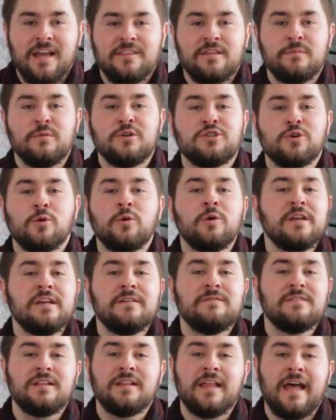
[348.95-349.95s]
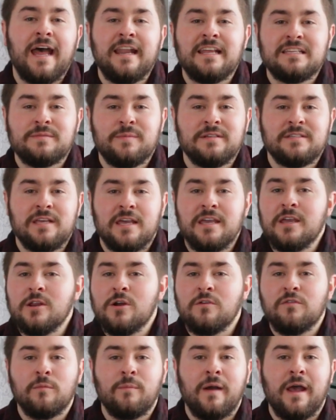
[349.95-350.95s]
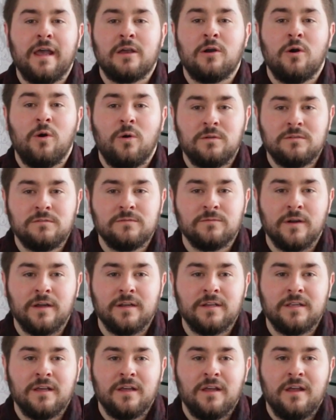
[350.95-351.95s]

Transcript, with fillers: The majority of the land has been taken over by a cold front.